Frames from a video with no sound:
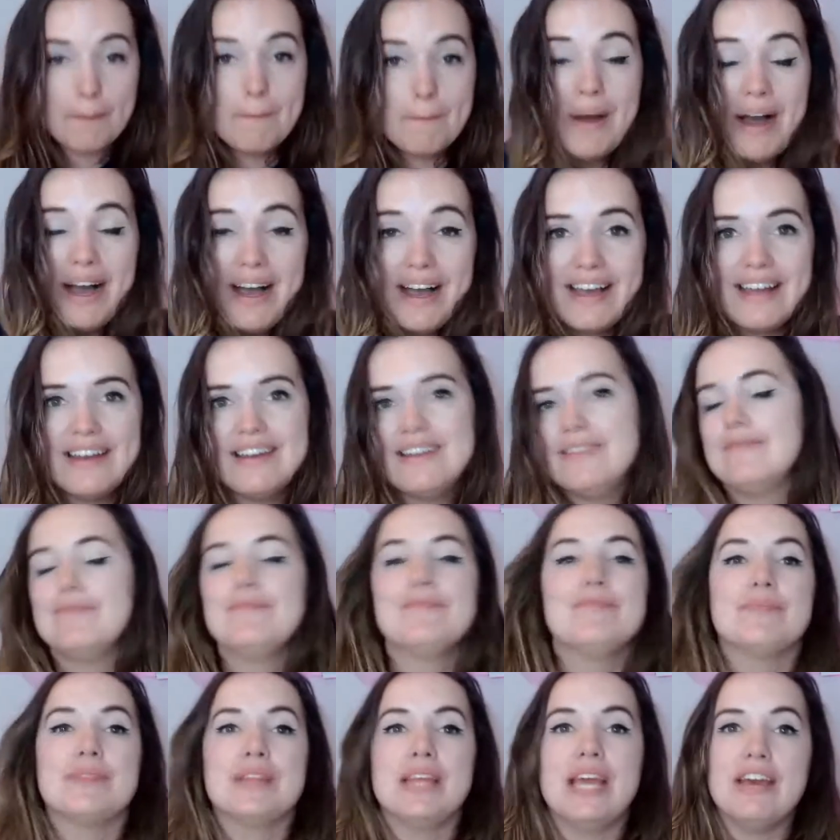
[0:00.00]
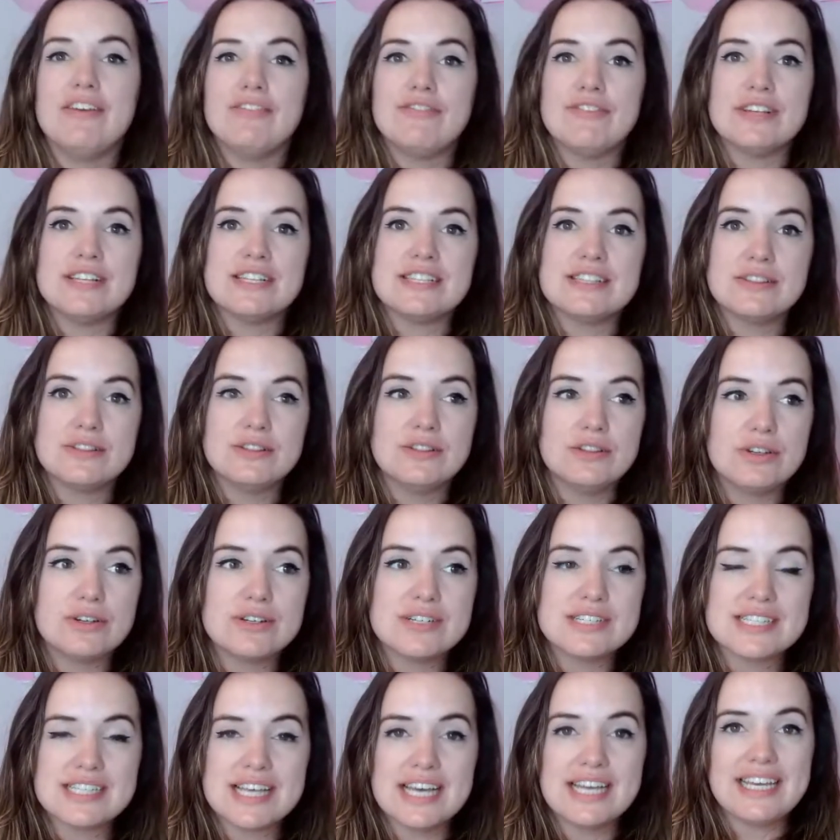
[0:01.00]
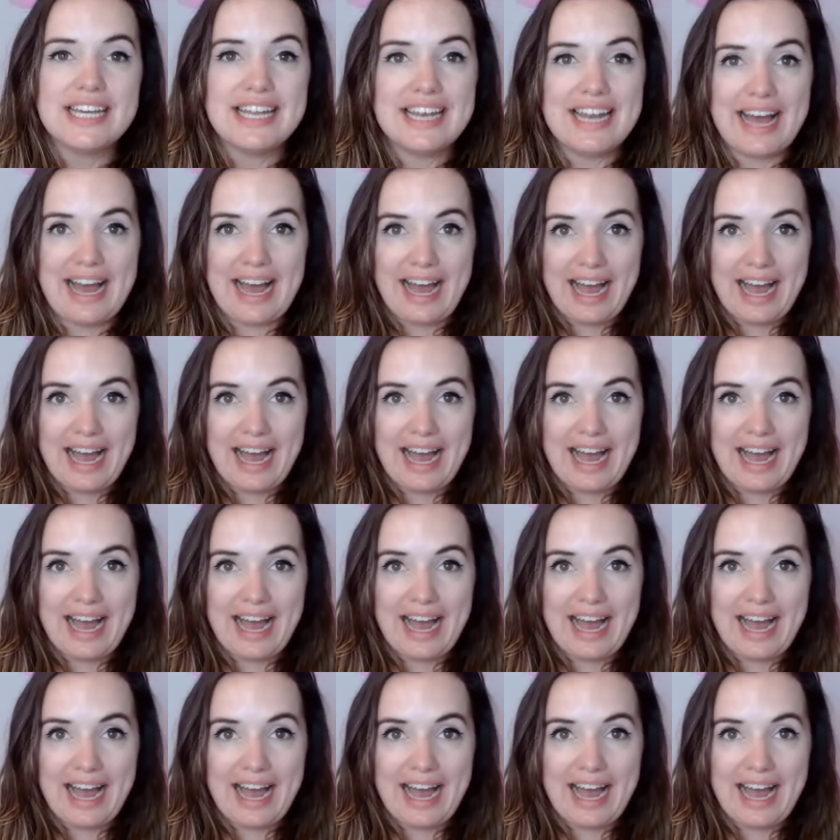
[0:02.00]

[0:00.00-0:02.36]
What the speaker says: but if it looks like an